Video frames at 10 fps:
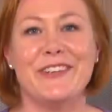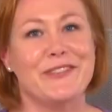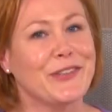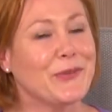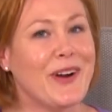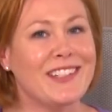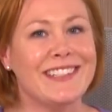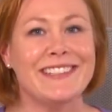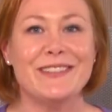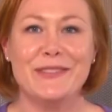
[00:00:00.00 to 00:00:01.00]
you for
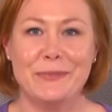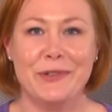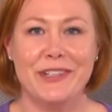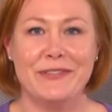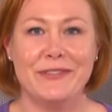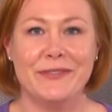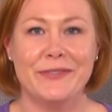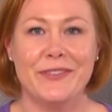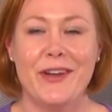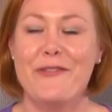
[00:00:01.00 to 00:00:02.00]
watching News Brief.
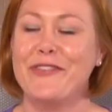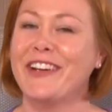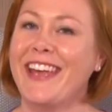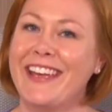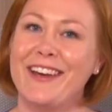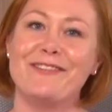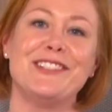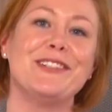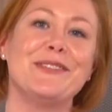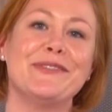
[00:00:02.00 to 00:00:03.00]
For
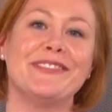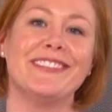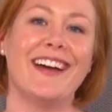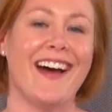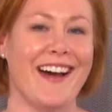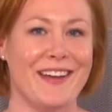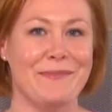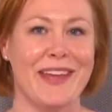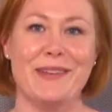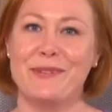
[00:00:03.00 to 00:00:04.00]
KGov2,
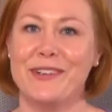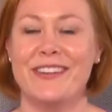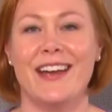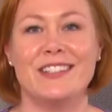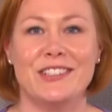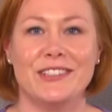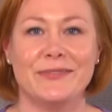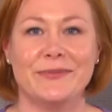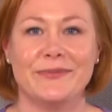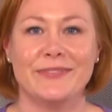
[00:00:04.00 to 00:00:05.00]
I'm April Thatcher.
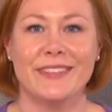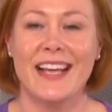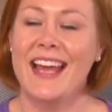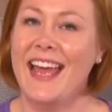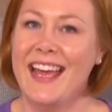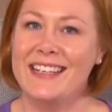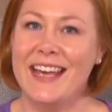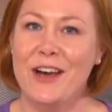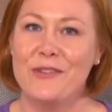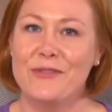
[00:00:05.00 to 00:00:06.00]
And
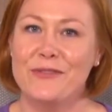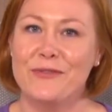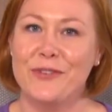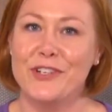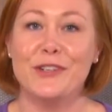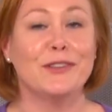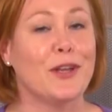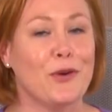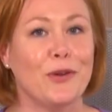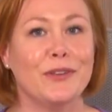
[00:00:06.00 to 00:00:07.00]
now for your
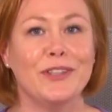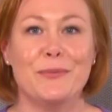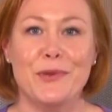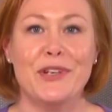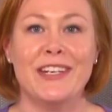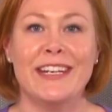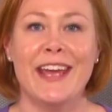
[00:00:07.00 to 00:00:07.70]
local community